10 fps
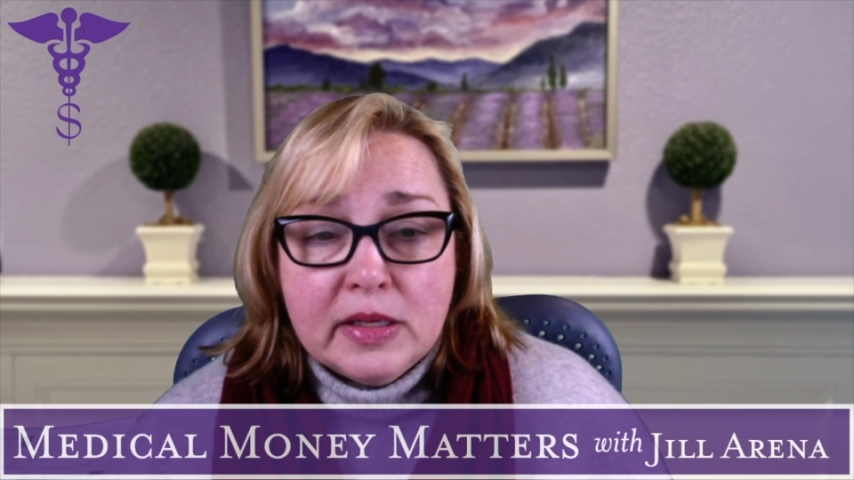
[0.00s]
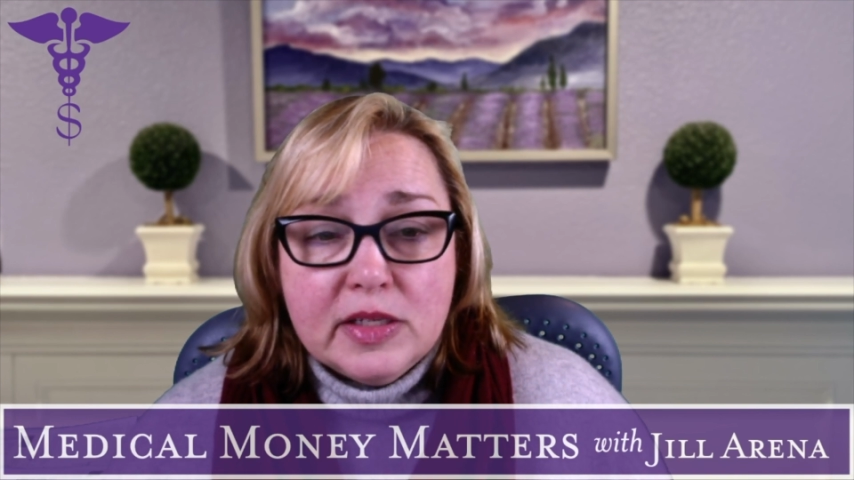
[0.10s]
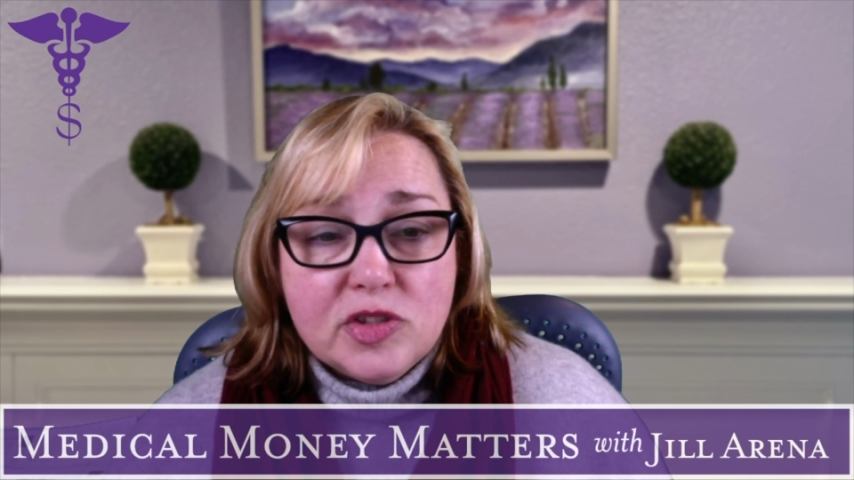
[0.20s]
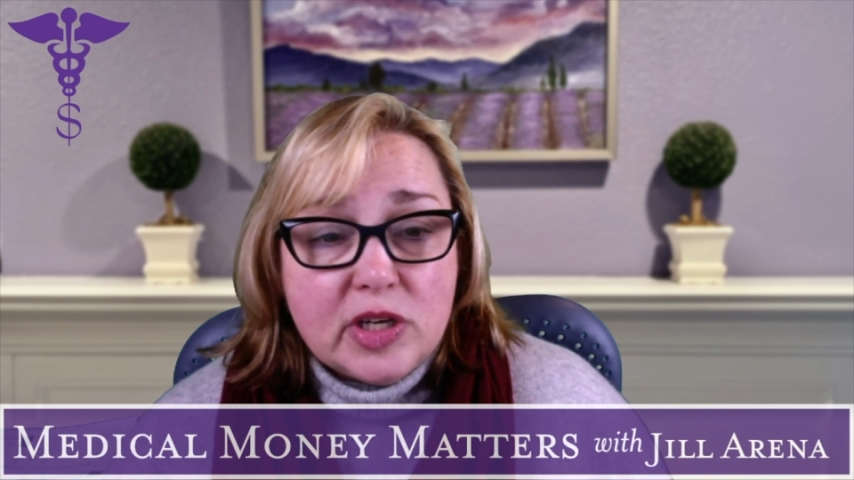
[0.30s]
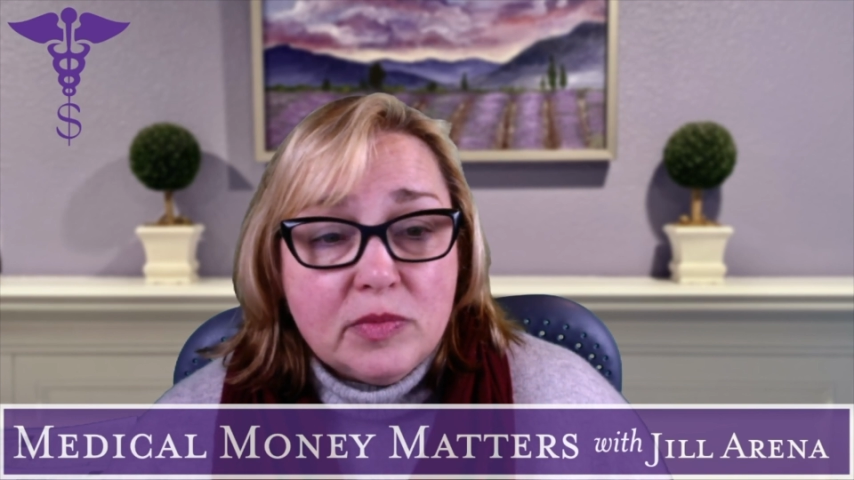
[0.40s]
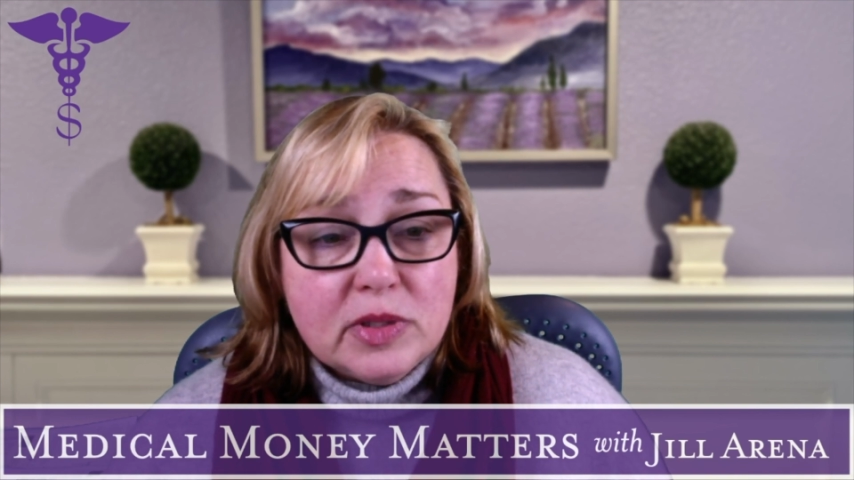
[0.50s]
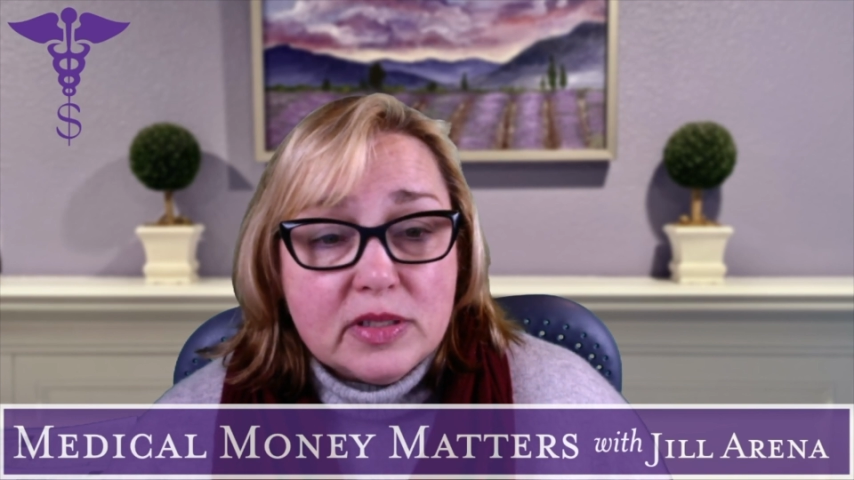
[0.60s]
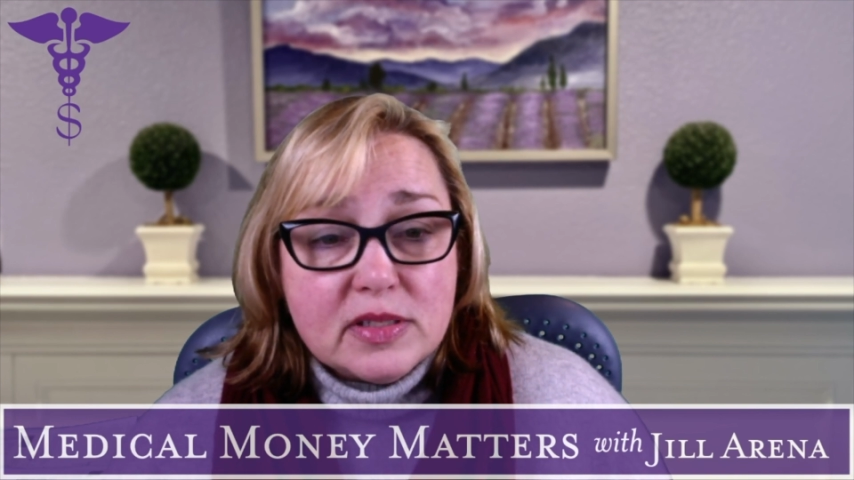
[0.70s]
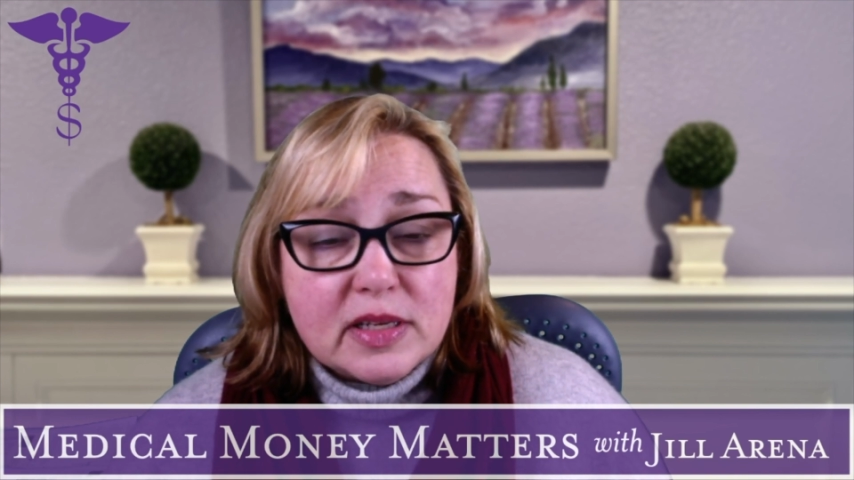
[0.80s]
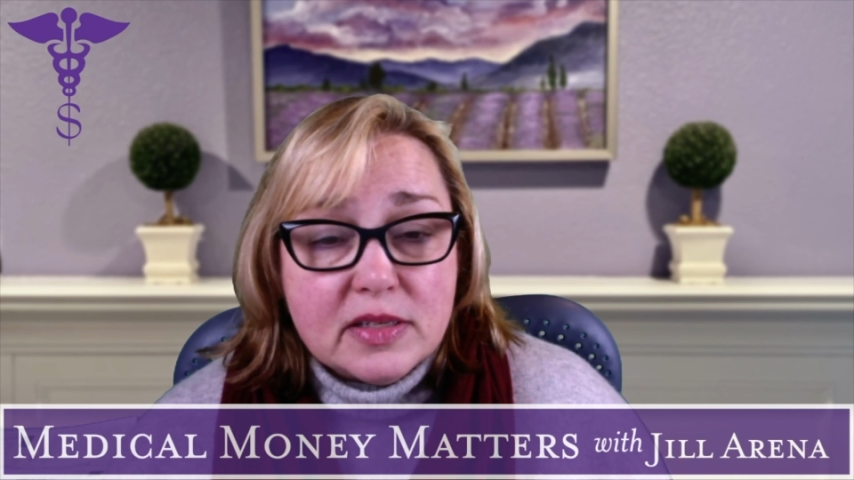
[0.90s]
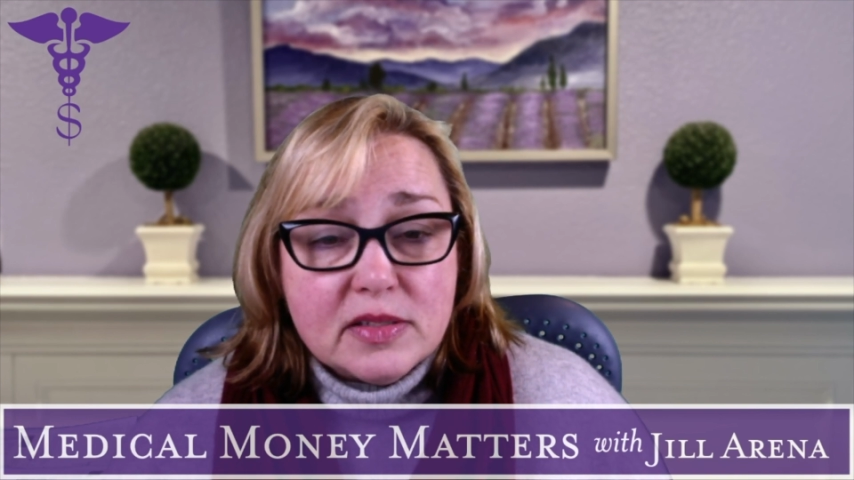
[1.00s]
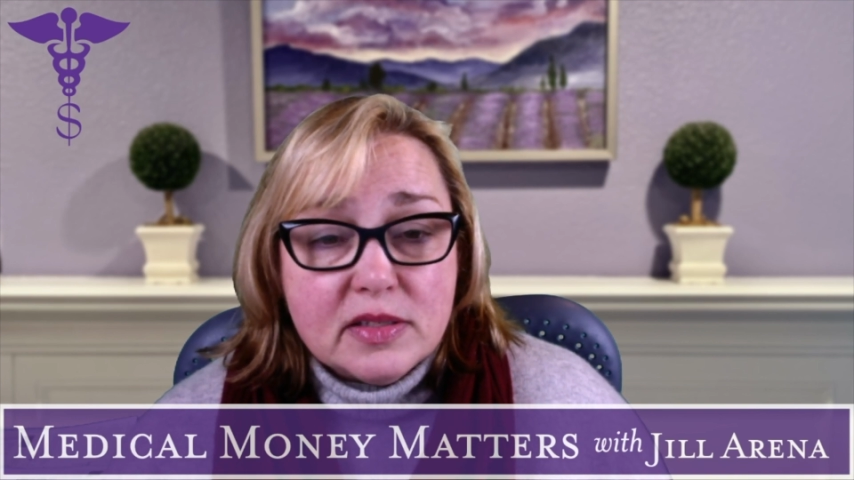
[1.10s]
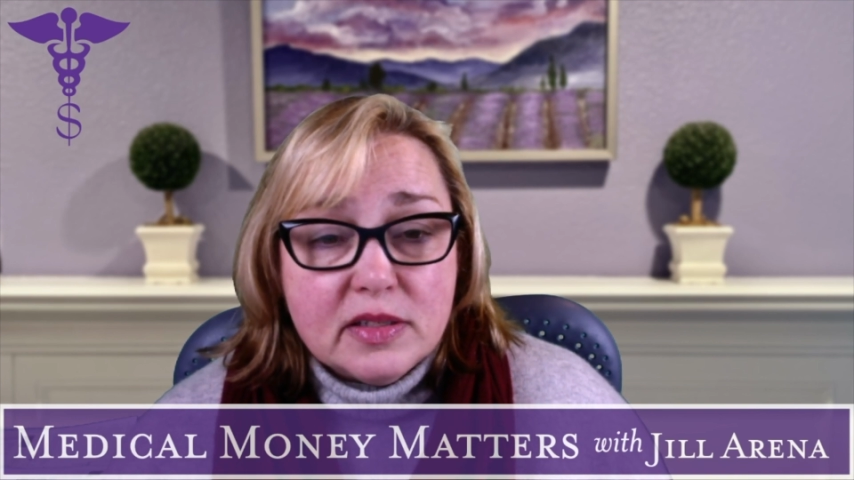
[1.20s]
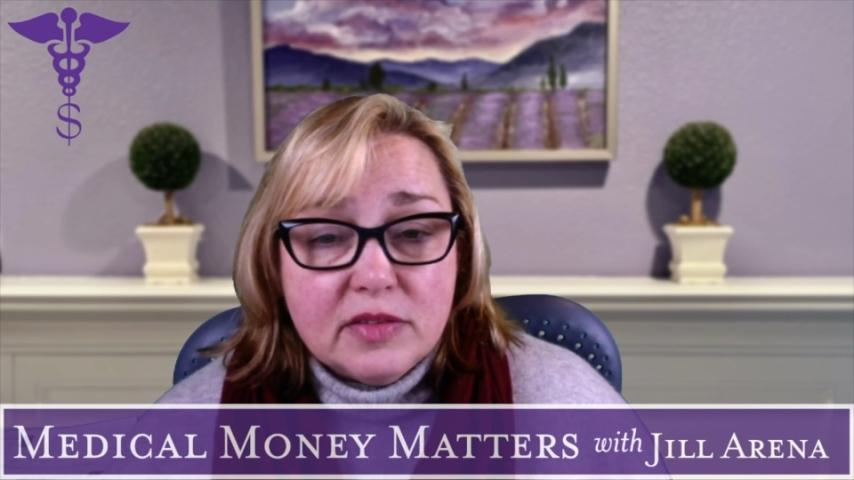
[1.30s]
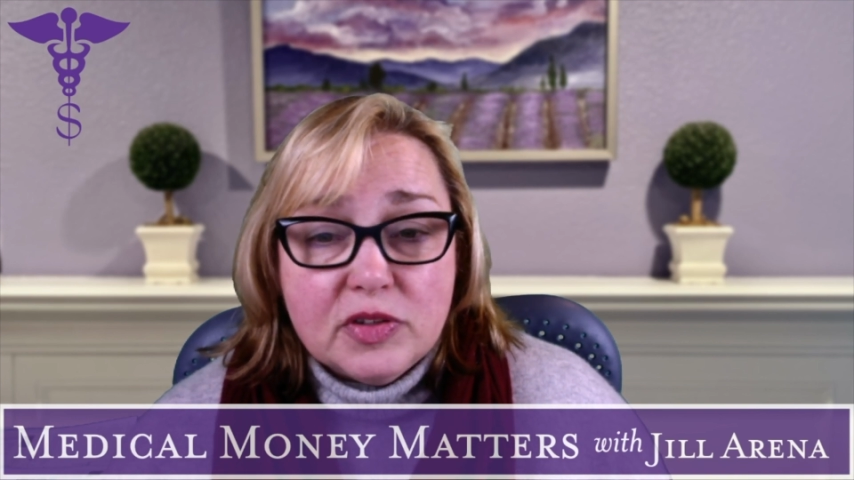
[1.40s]
It generally says
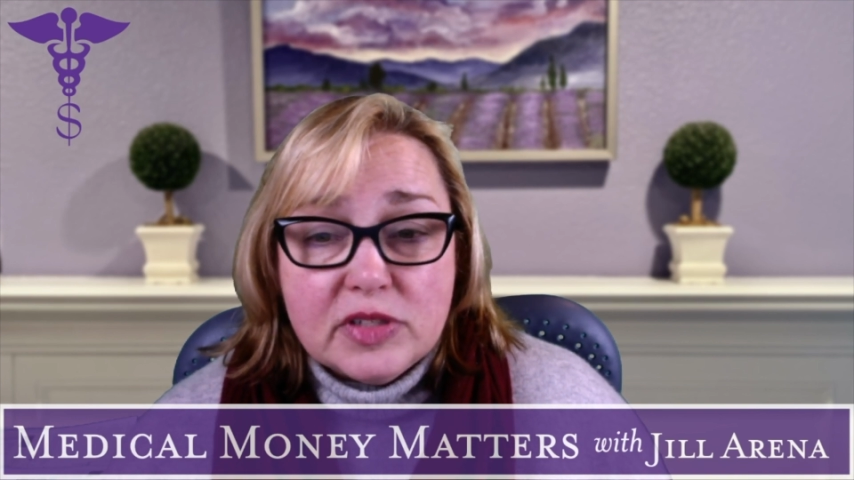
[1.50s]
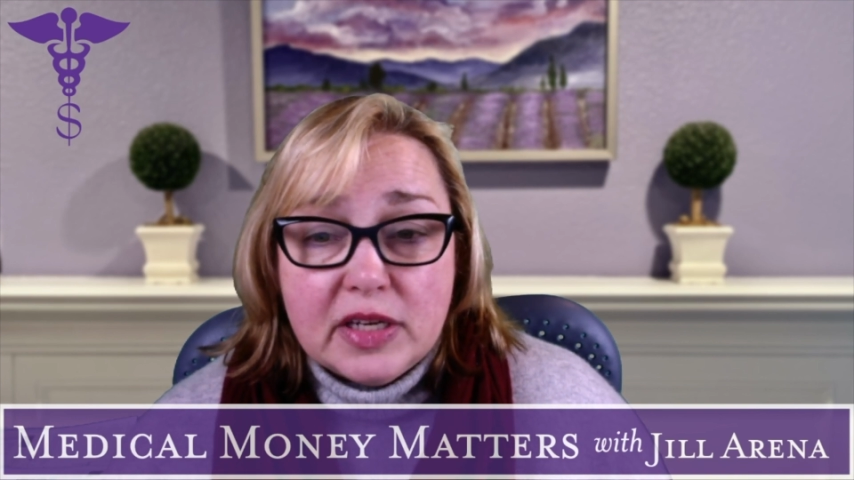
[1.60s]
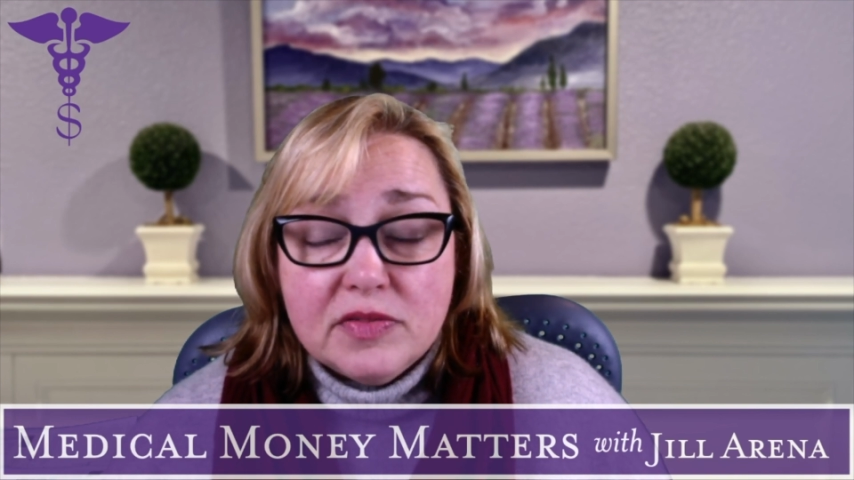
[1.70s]
that if your date